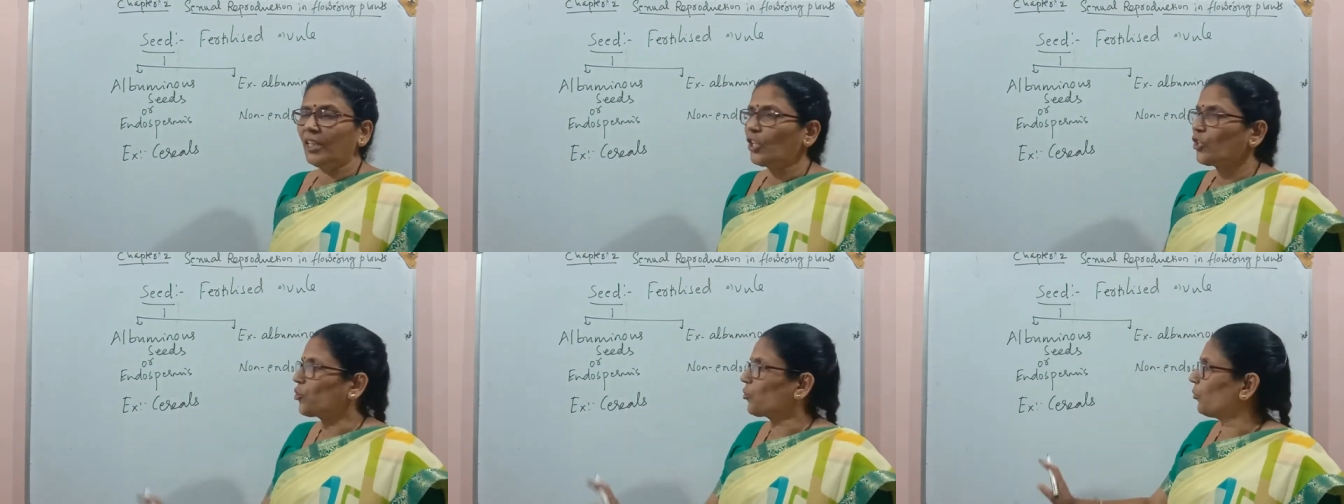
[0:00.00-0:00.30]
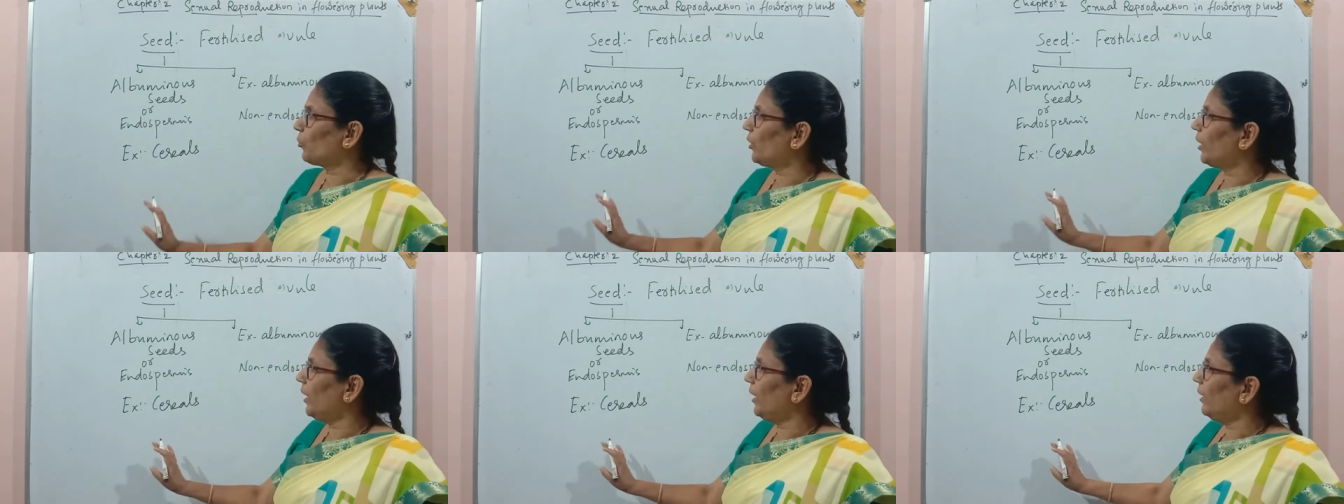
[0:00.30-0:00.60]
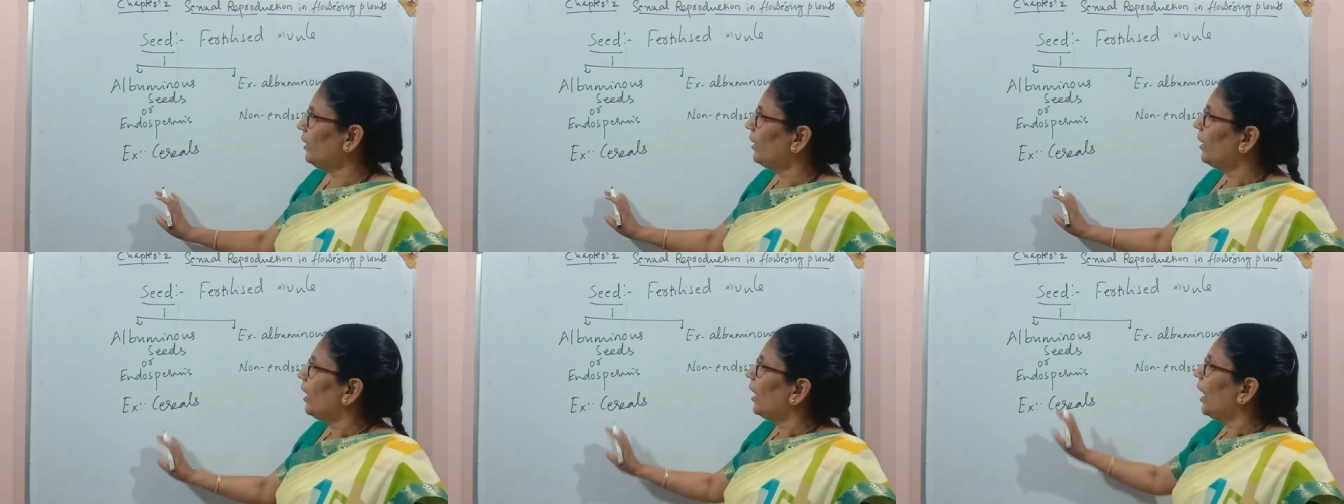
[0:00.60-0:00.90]
they show
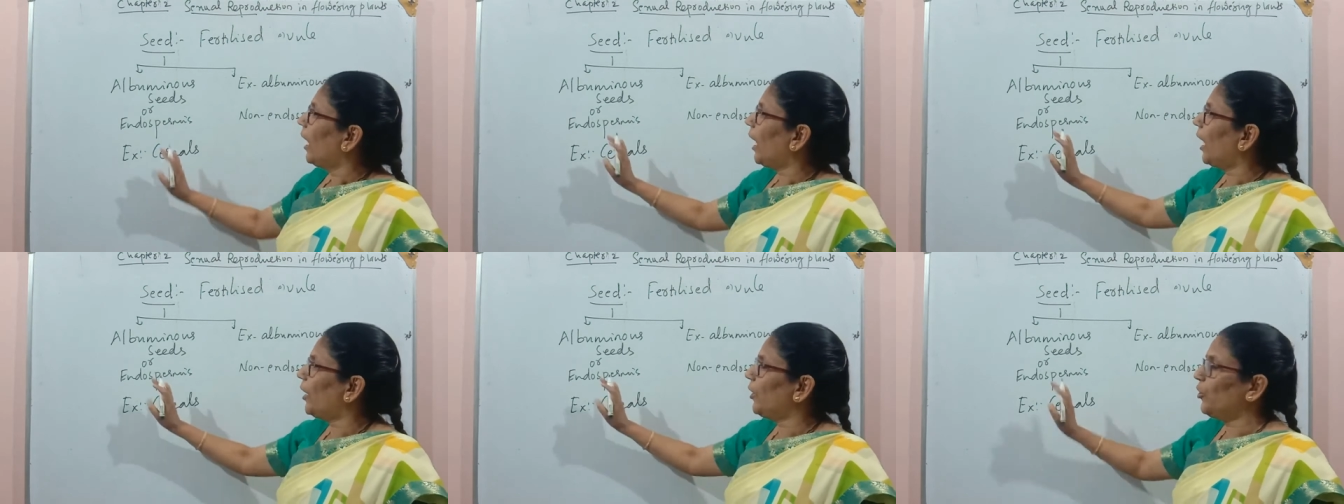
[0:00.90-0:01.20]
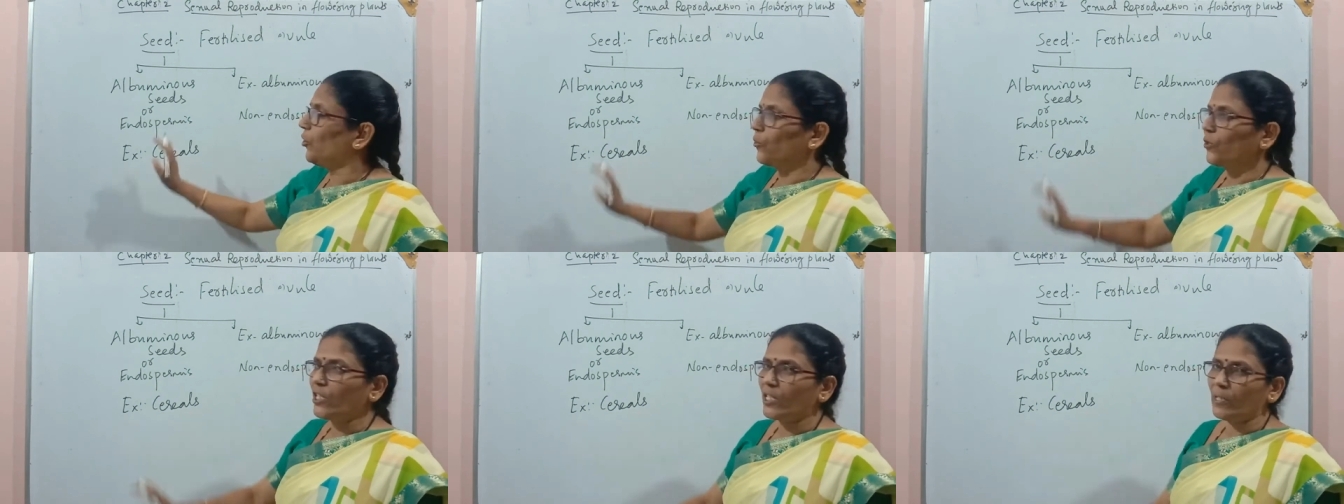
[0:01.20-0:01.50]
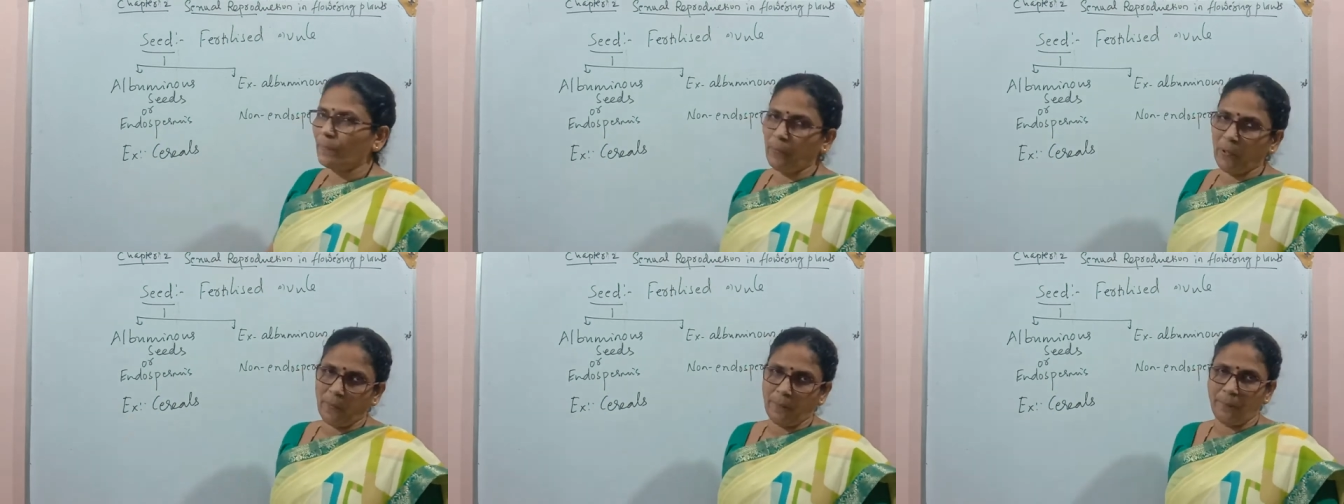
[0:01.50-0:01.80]
the
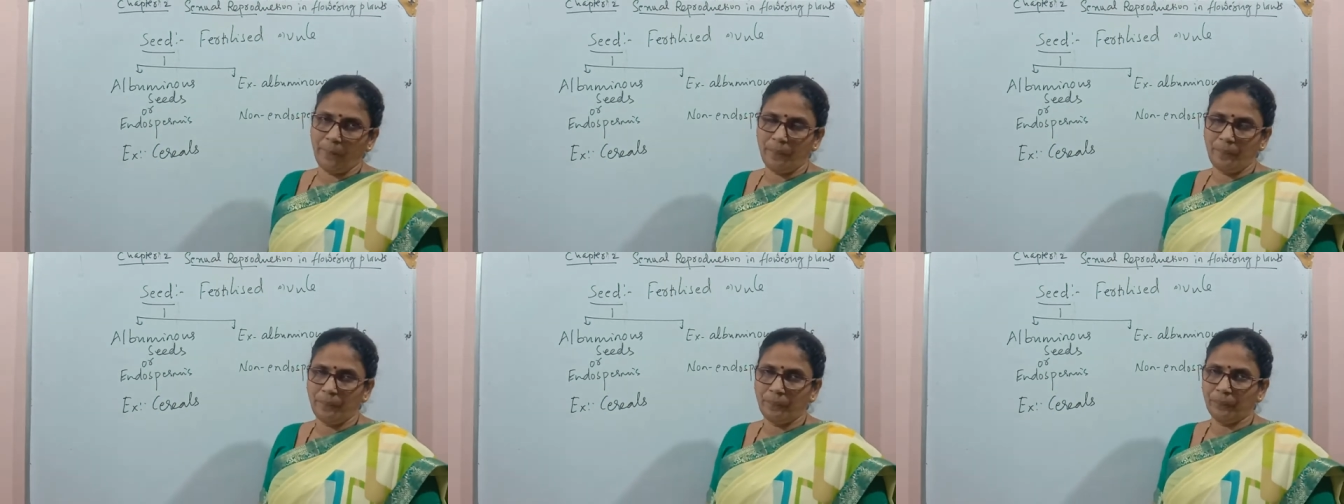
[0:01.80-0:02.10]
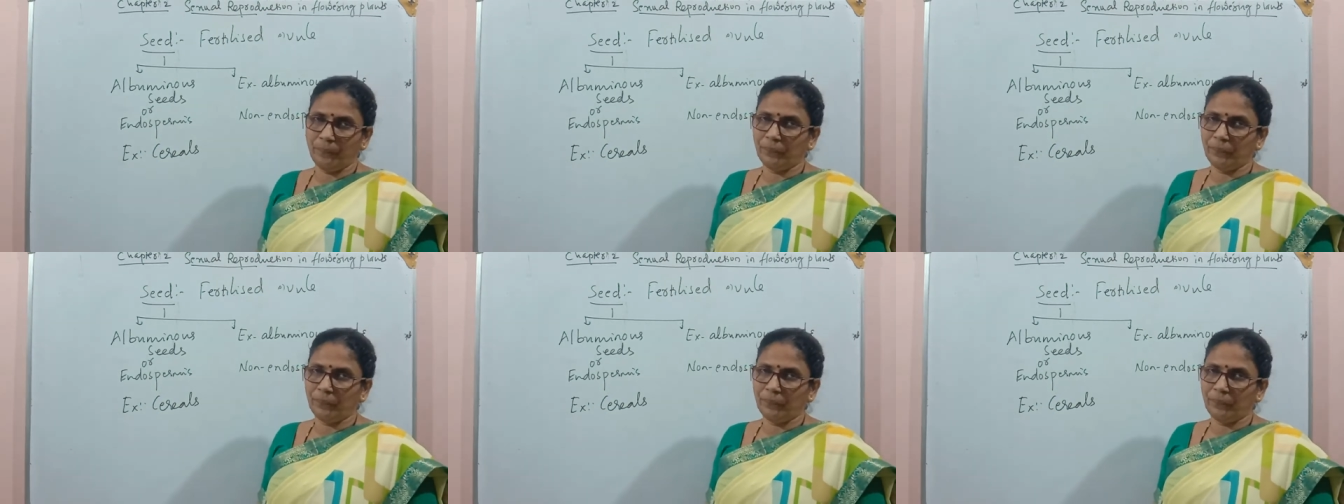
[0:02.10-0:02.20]
endosperm.